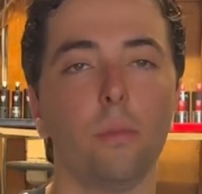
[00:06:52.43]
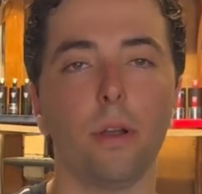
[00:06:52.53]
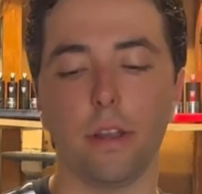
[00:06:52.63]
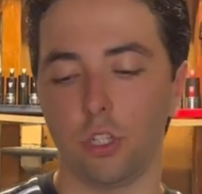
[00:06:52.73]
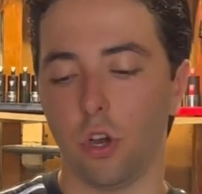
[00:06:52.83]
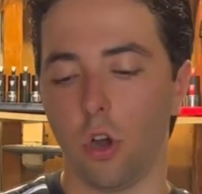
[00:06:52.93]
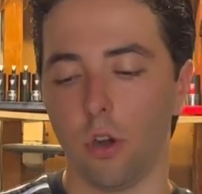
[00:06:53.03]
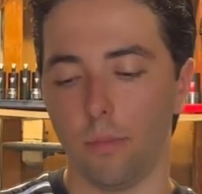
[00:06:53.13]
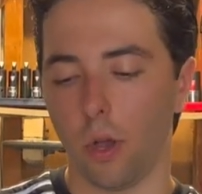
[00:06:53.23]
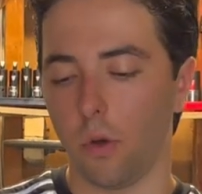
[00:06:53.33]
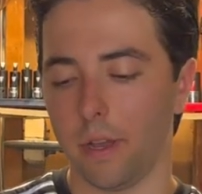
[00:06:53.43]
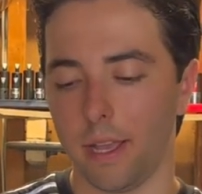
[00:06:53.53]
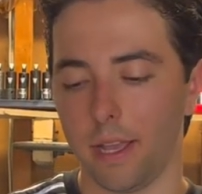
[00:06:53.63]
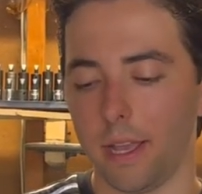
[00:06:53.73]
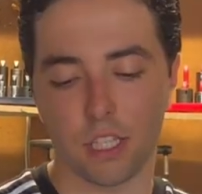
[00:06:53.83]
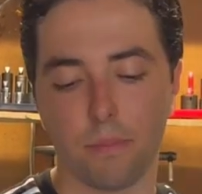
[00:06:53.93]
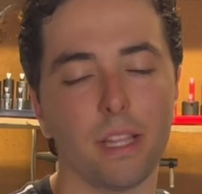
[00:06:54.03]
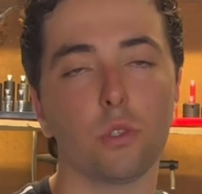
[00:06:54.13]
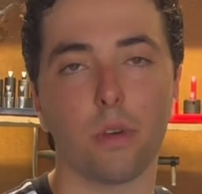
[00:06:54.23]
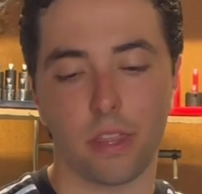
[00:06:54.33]
bearing turbo, it
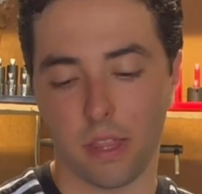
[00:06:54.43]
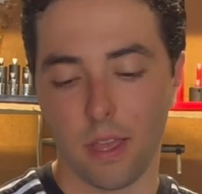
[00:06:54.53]
spins with